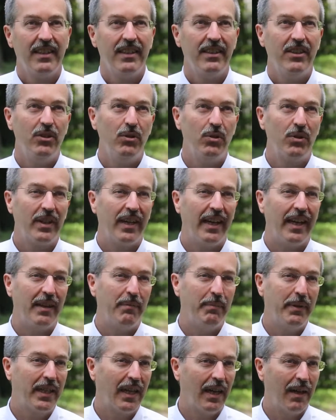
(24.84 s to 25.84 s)
you
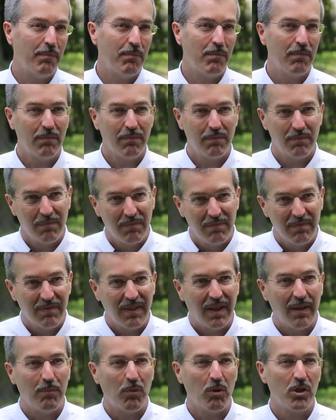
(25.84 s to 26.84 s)
can become
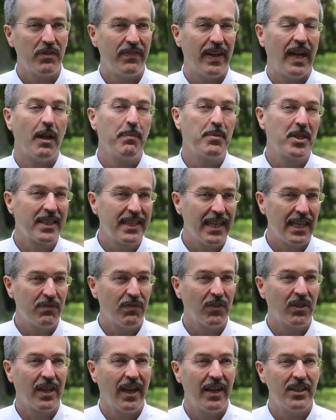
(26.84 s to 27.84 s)
a more developed,
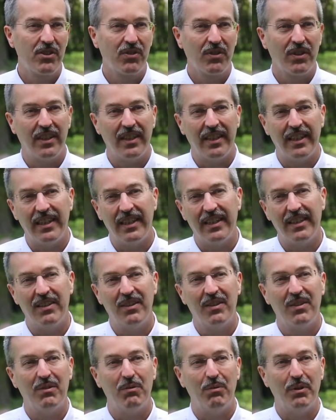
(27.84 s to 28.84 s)
successful country
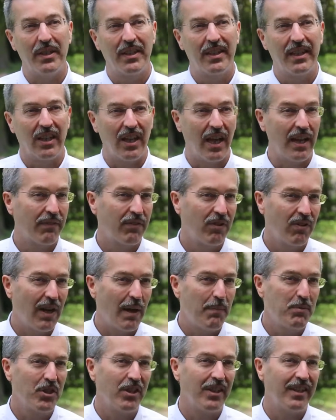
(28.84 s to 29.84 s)
with a lot of
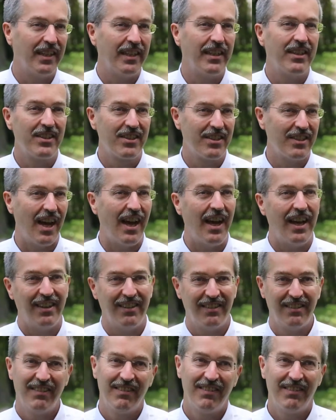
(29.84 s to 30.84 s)
corruption
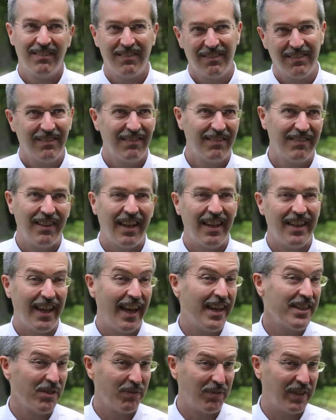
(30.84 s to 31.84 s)

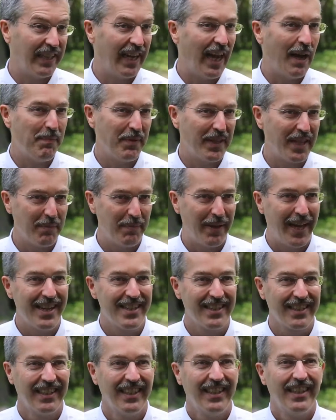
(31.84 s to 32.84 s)
hasn't really happened in the
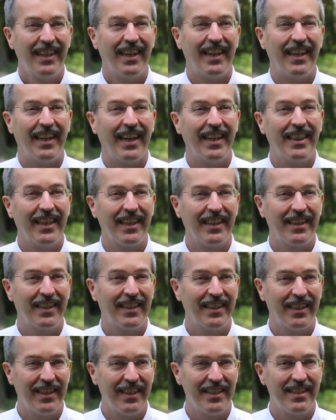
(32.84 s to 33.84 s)
past. And I think
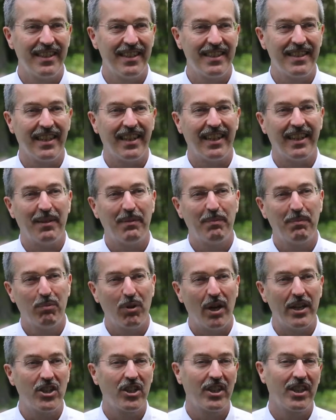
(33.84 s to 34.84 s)
this is a
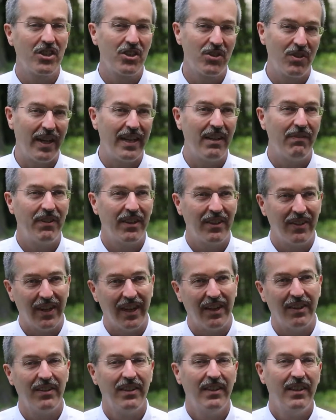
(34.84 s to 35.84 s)
project that's trying to figure
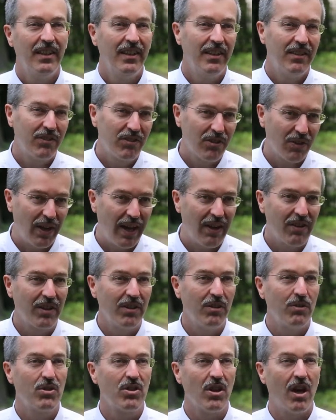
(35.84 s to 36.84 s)
out, so how
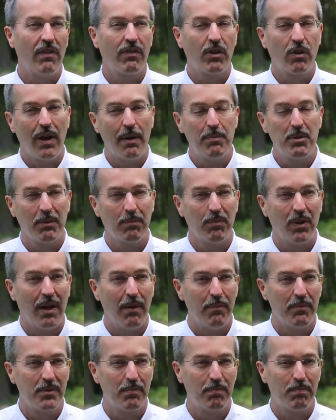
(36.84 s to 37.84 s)
can you solve corruption
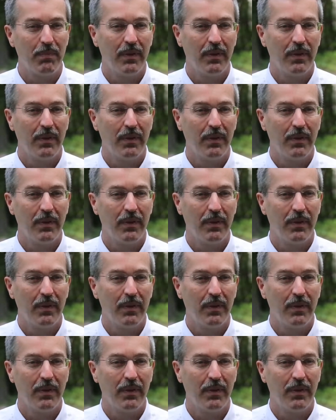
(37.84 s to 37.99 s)
problems,